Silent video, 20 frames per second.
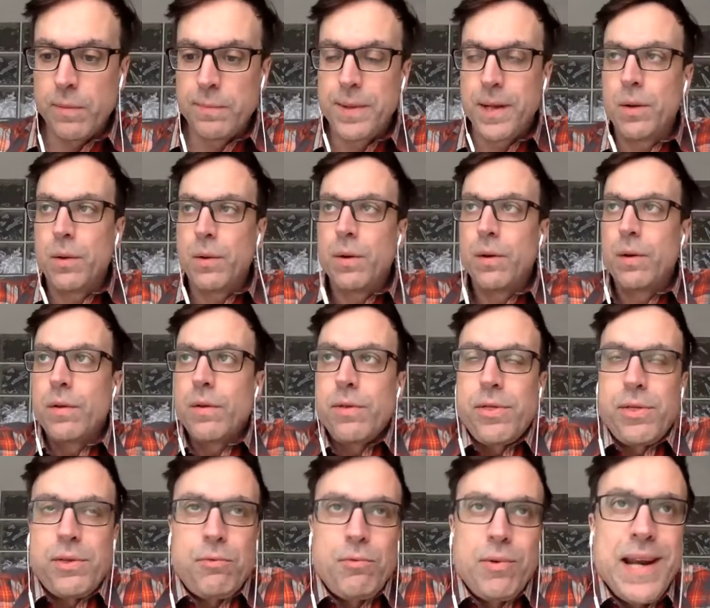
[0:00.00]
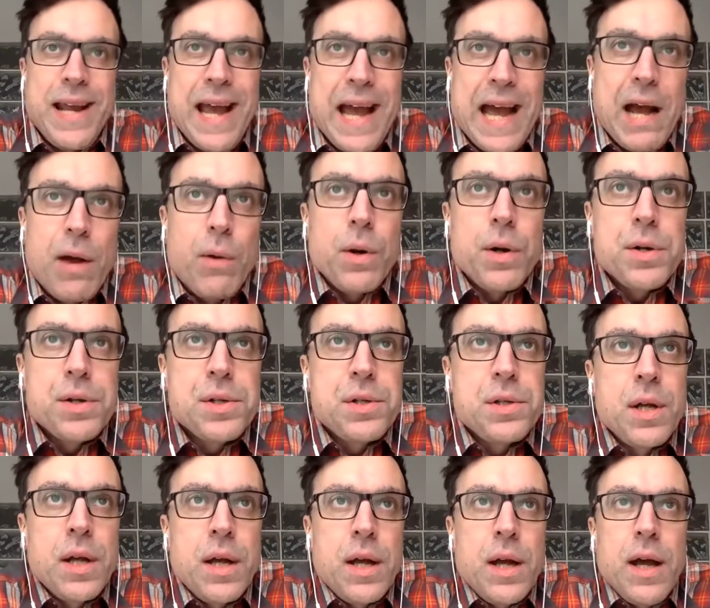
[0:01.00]
about 3
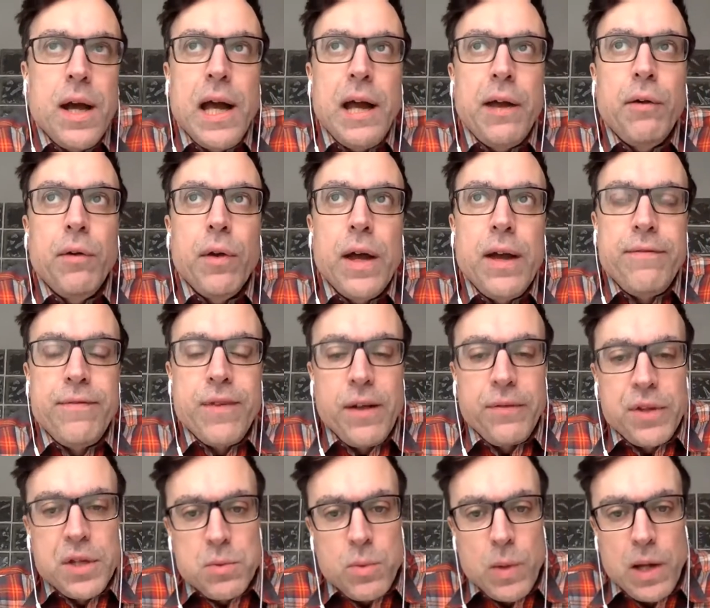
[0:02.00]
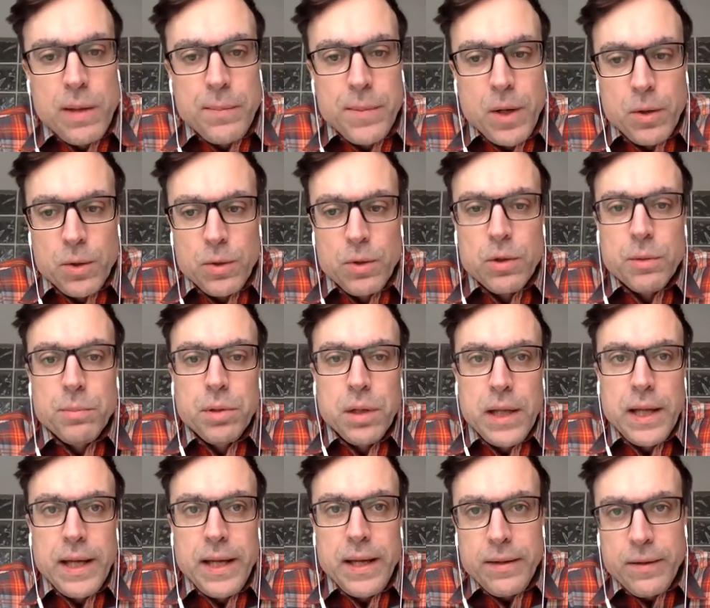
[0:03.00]
hours, I felt this way about Google
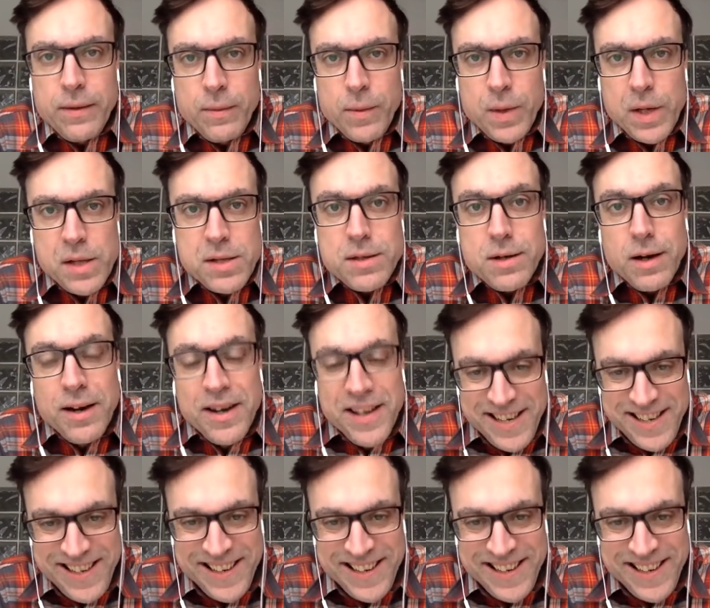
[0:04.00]
Play when it started.